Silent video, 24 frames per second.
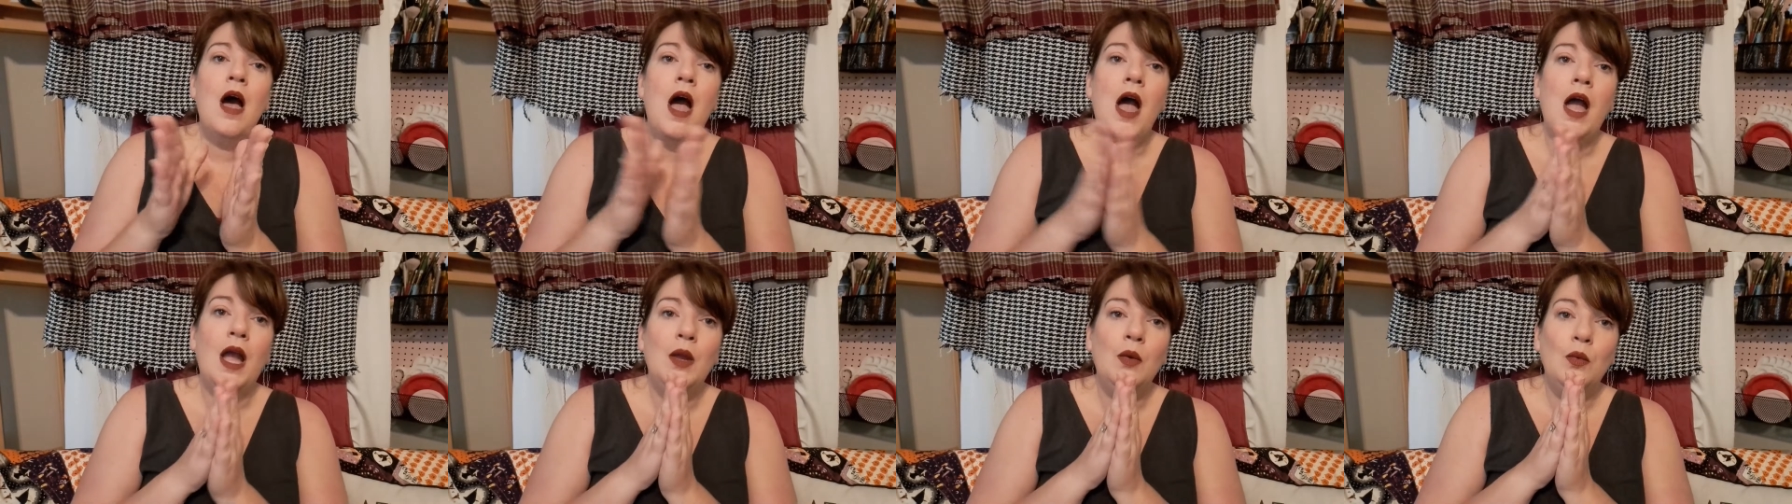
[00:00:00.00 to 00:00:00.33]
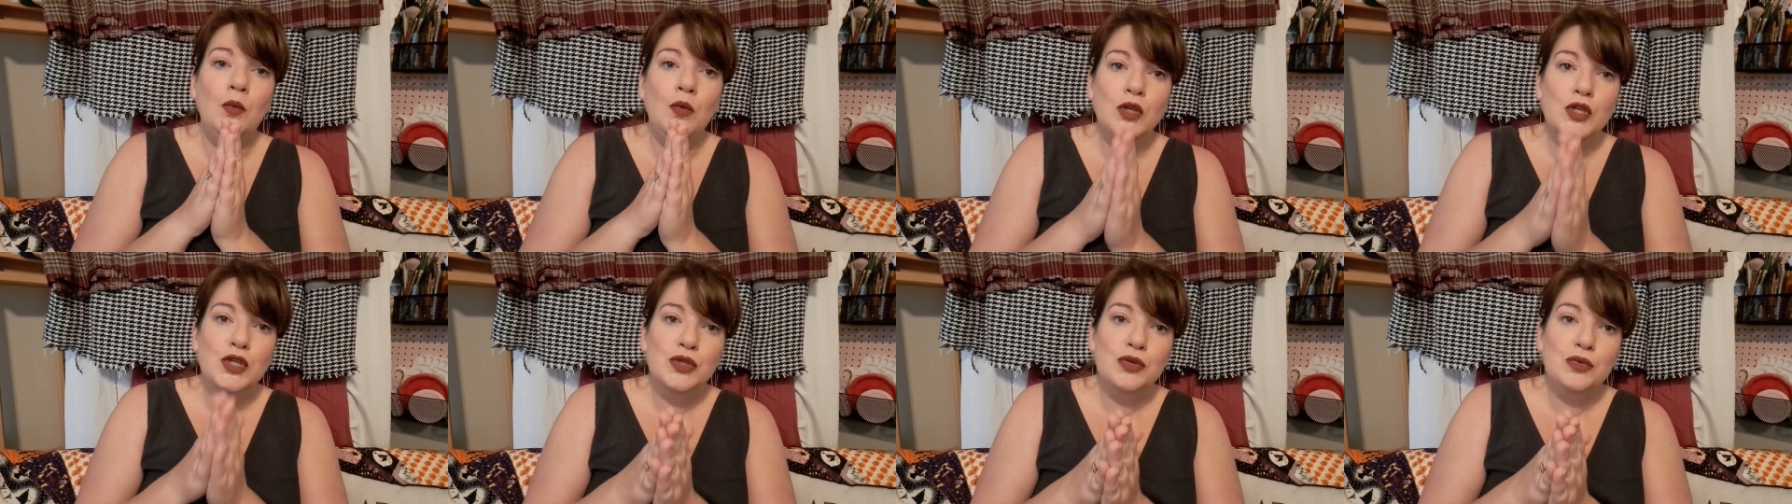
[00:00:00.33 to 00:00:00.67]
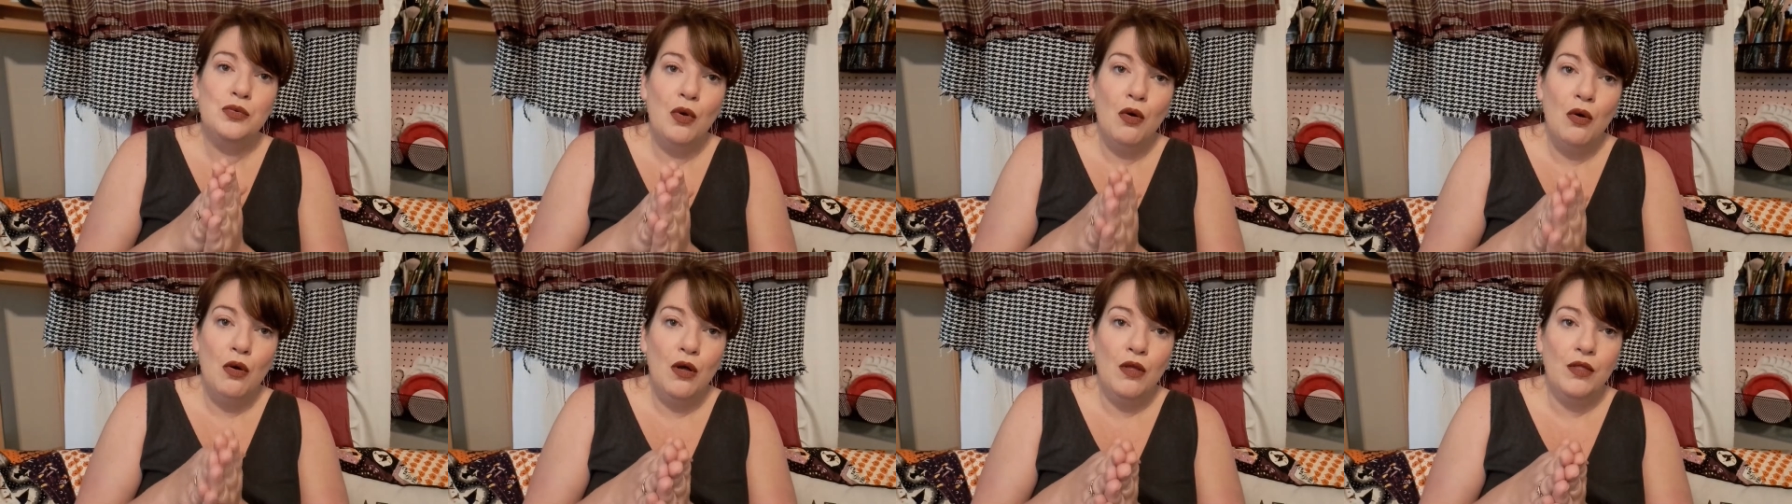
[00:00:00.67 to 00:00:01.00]
I wish
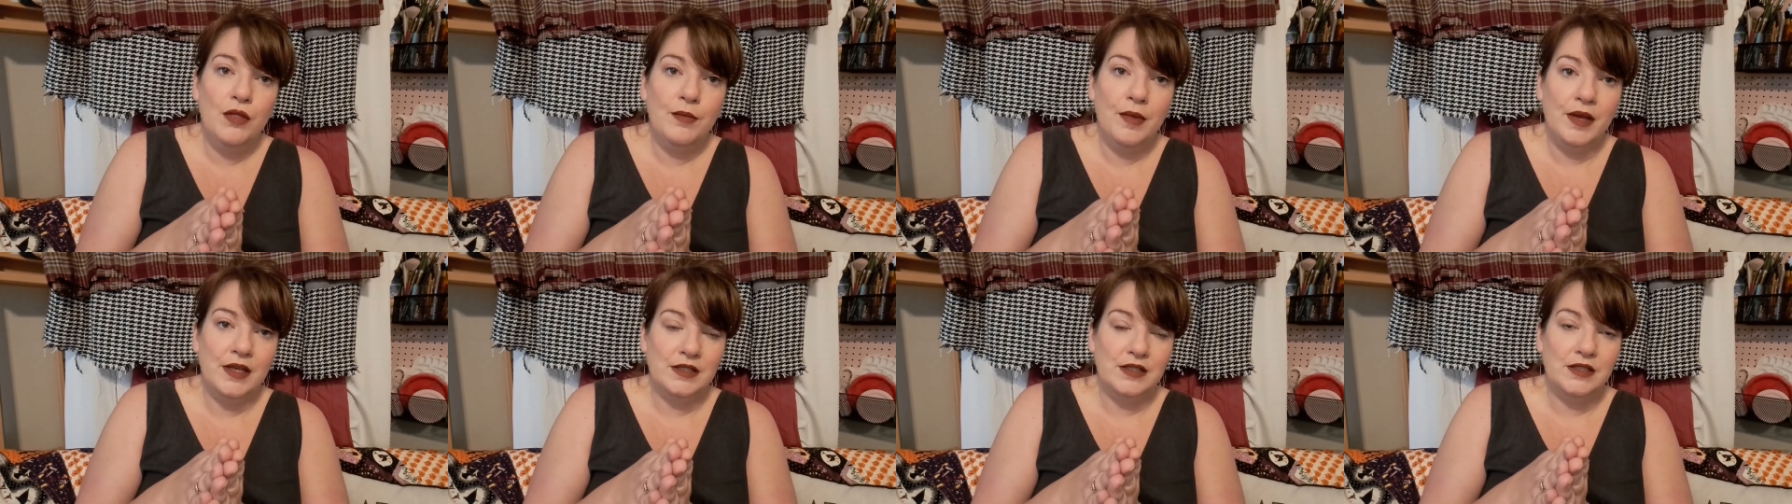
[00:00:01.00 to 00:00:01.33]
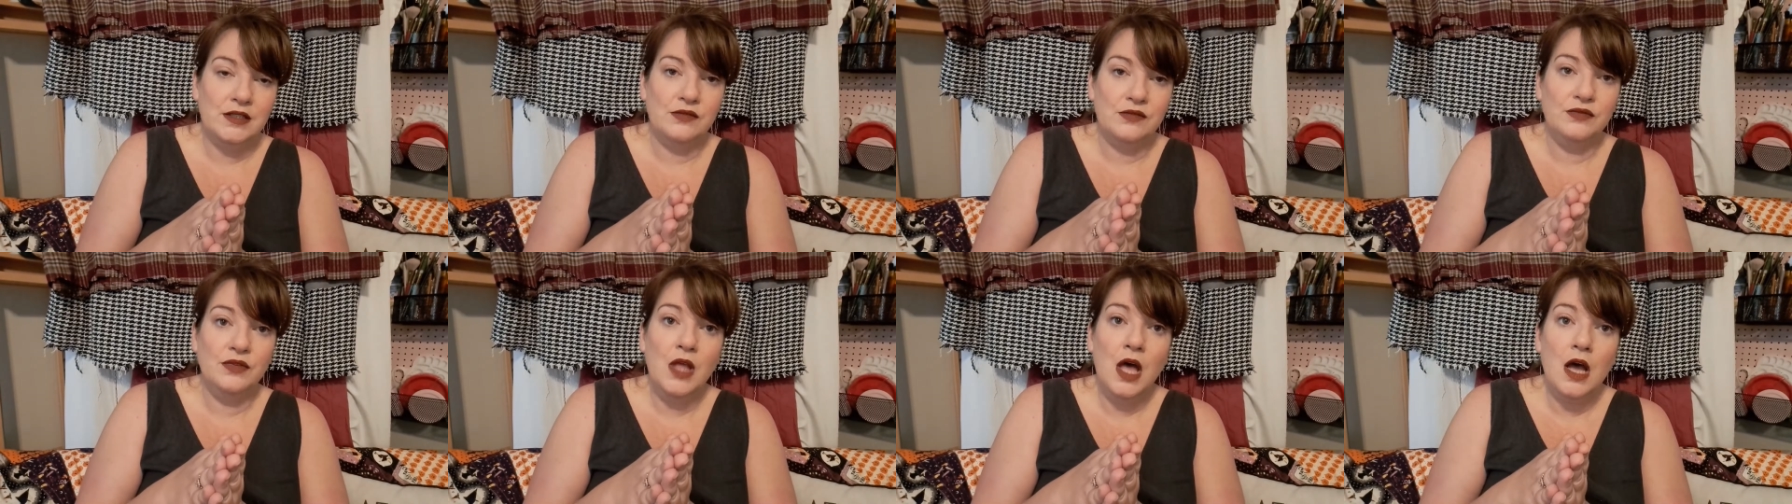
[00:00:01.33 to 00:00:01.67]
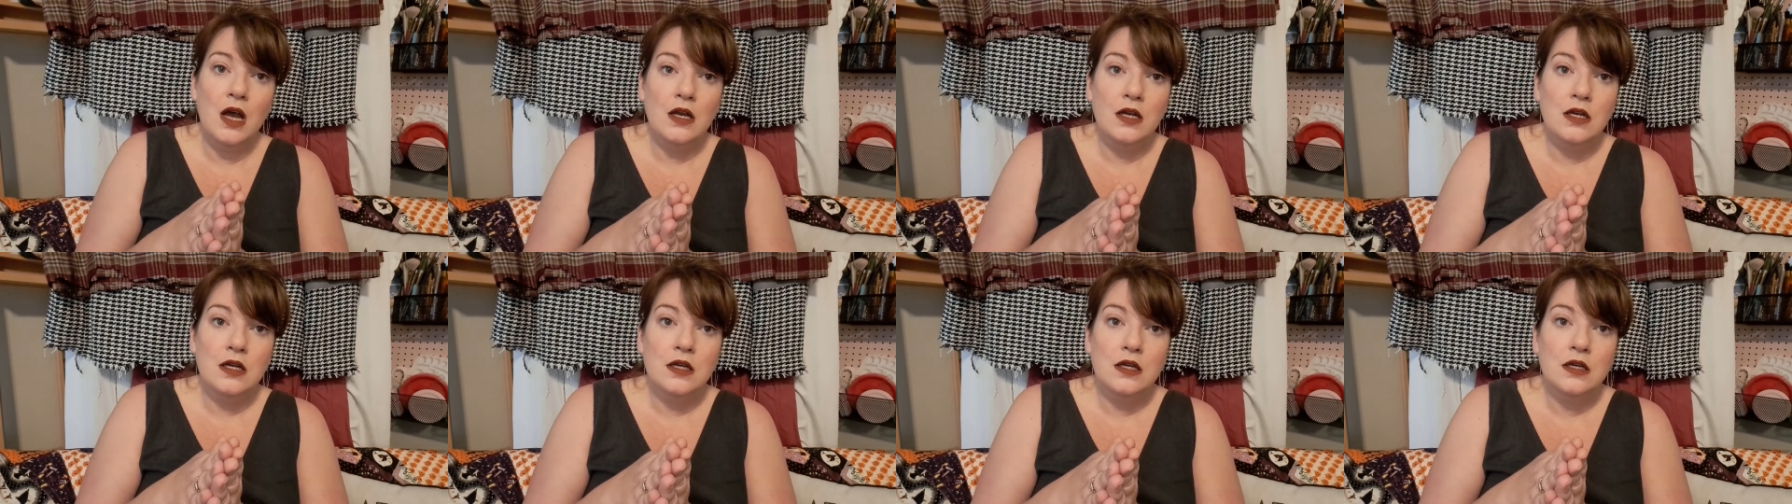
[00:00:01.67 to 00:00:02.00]
you all the best of
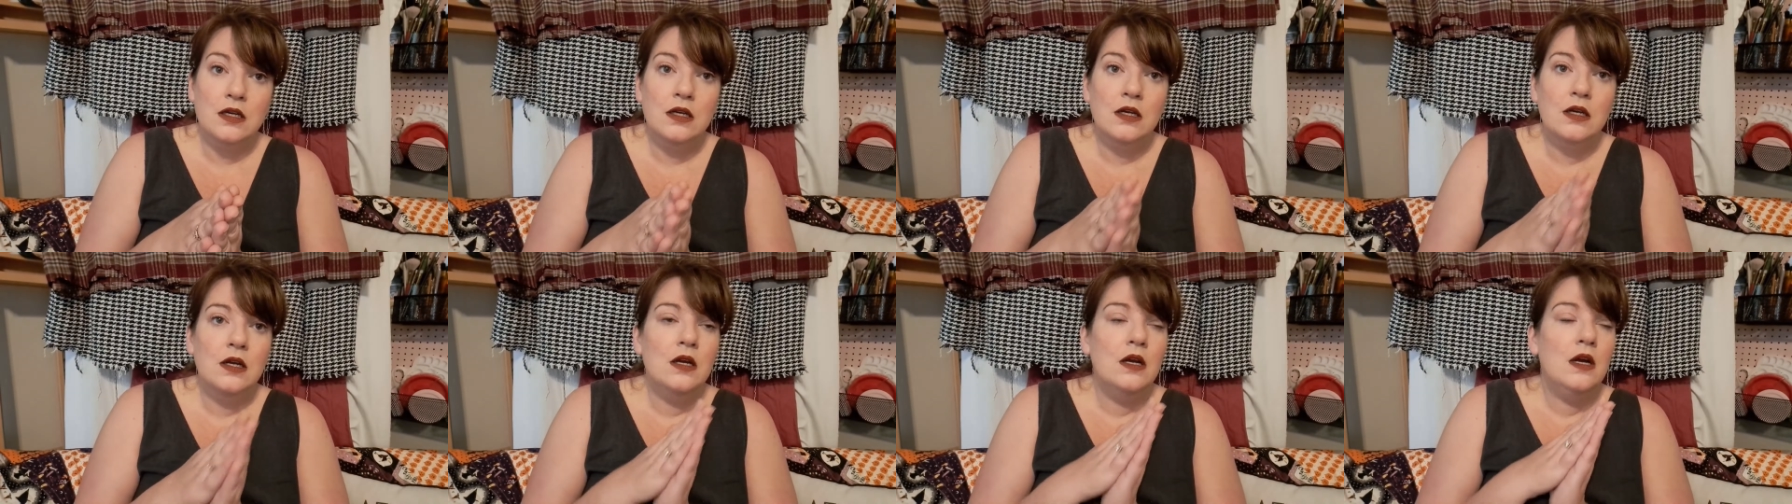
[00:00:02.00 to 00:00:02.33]
luck.